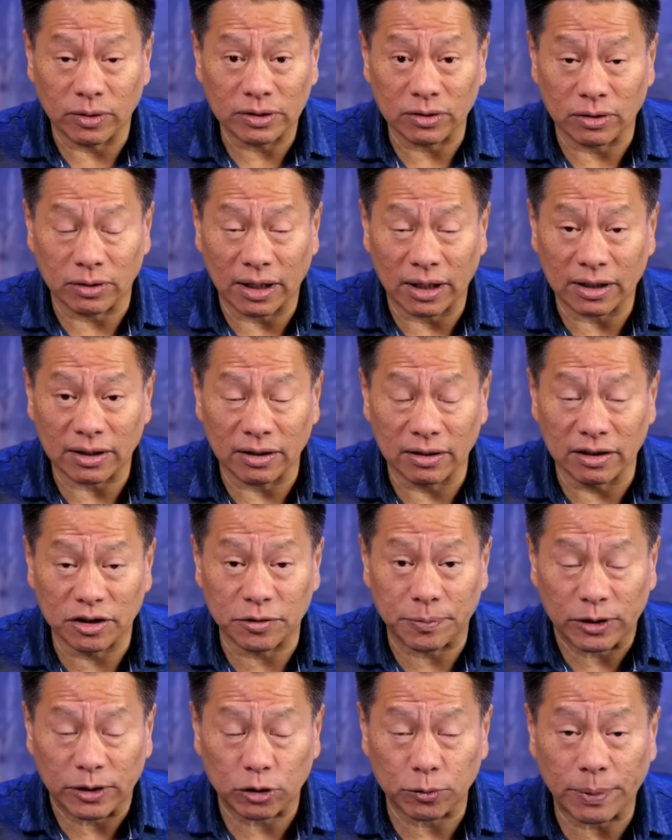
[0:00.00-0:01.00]
the ones who are not in
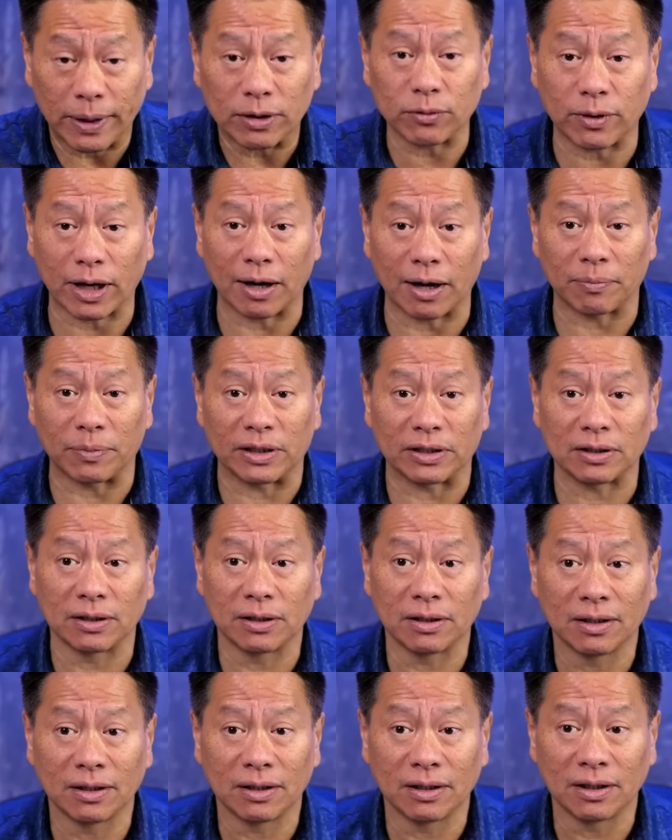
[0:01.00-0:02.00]
the spiritual path, what happens?
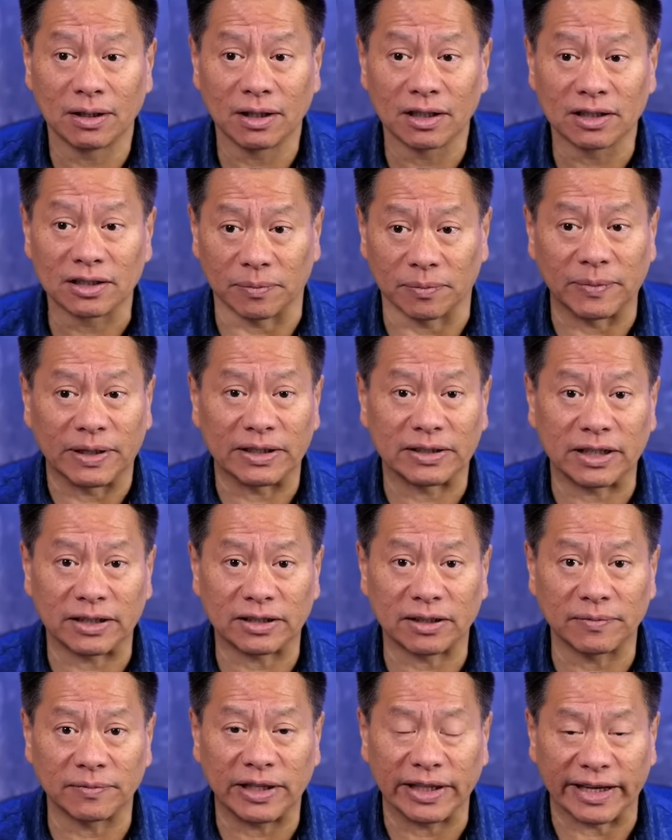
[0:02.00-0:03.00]
Somebody
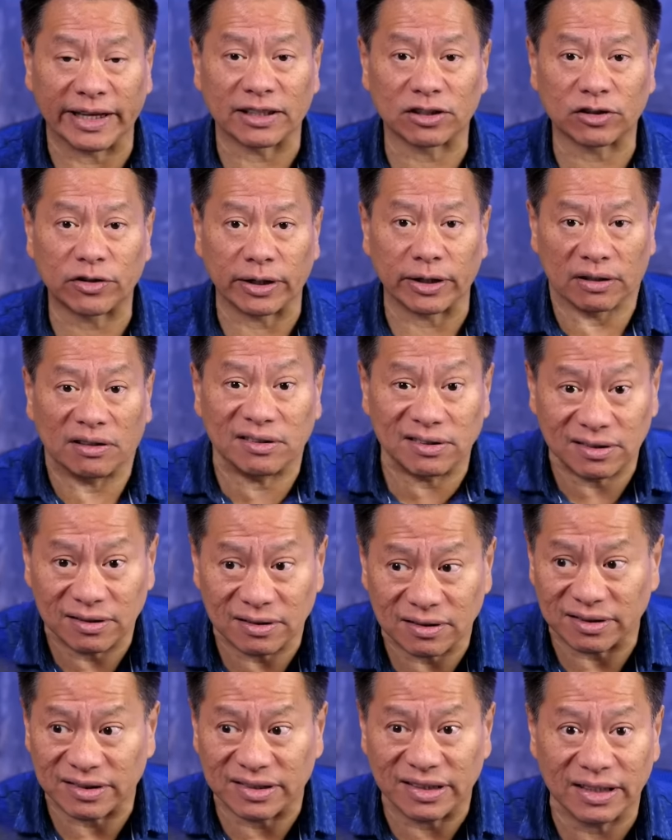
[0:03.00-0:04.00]
says something, get
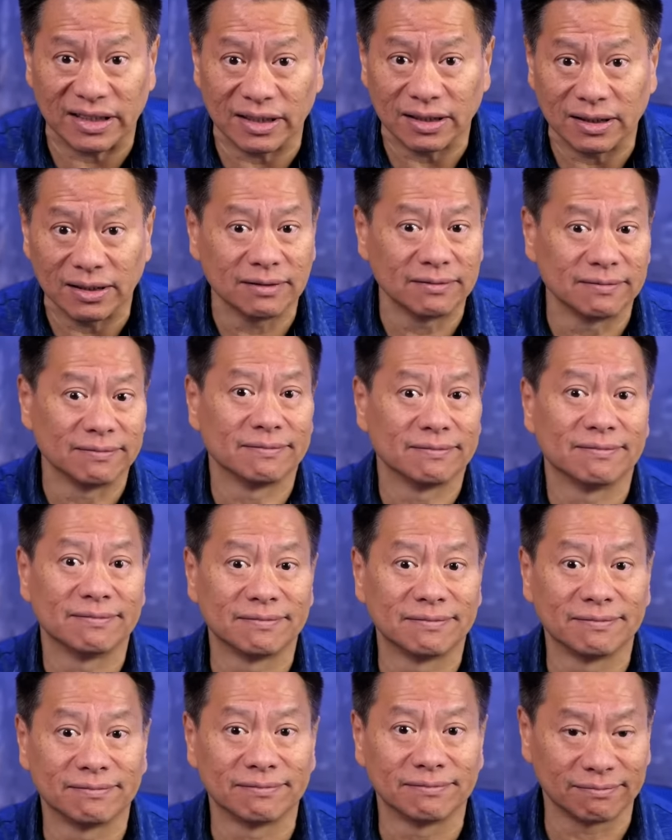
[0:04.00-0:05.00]
triggered.
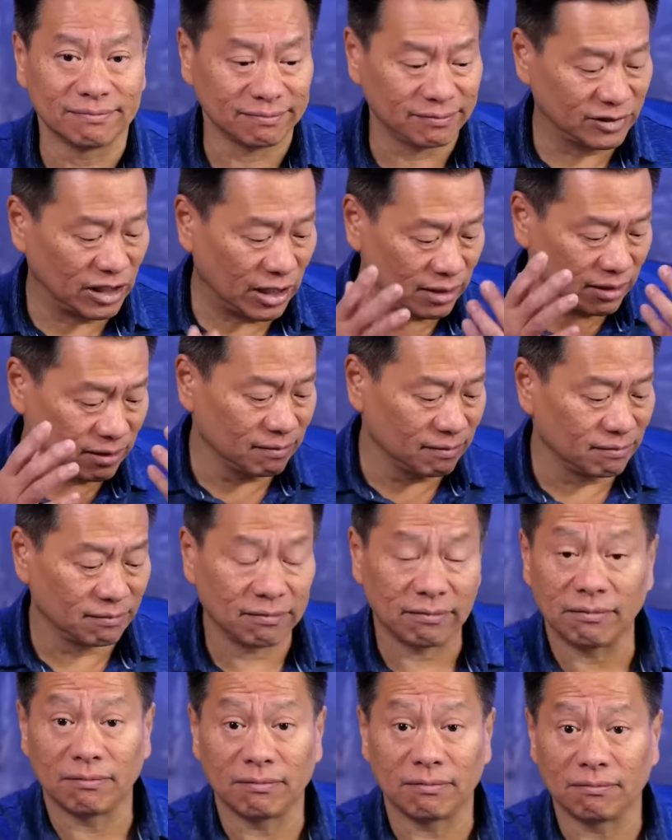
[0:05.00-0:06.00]
Done.
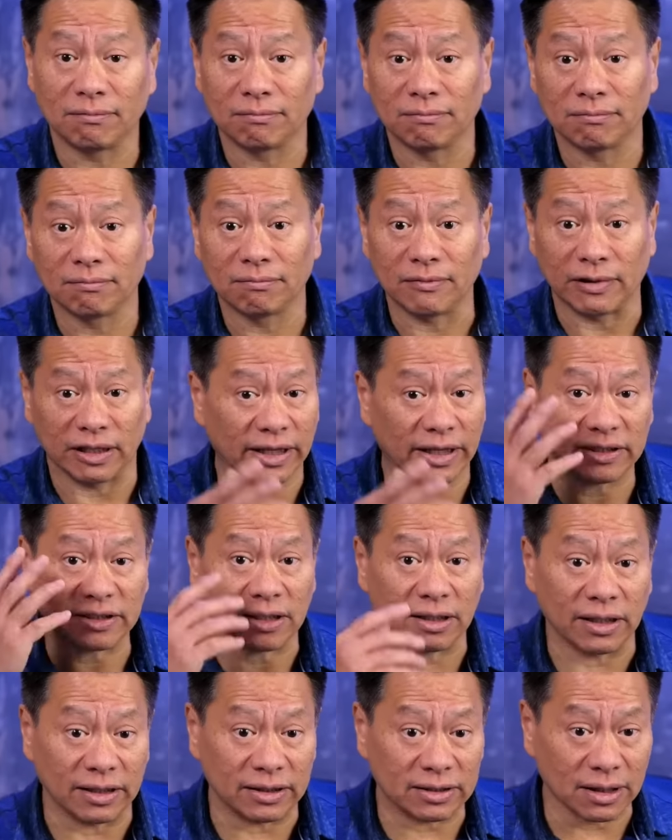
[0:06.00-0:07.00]
It
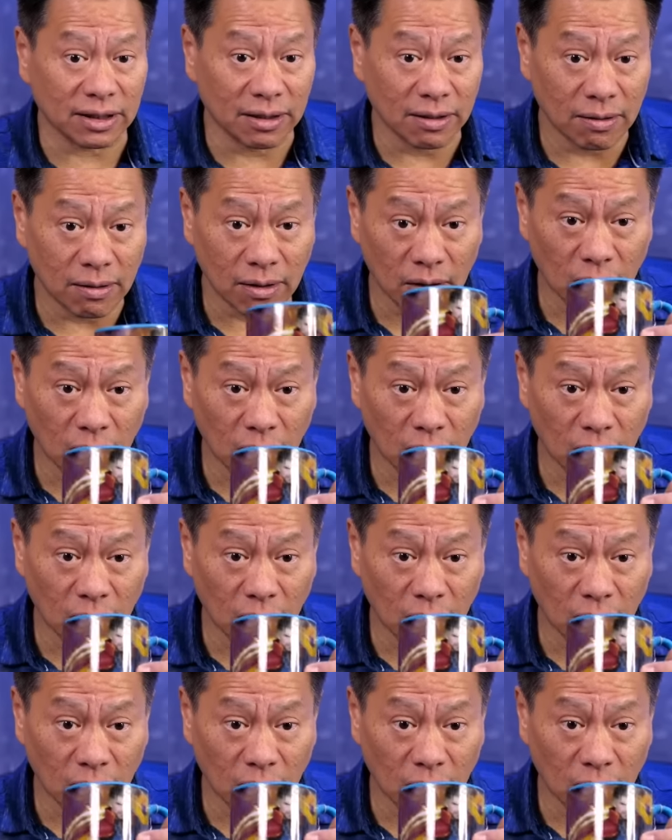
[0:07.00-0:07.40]
escalates.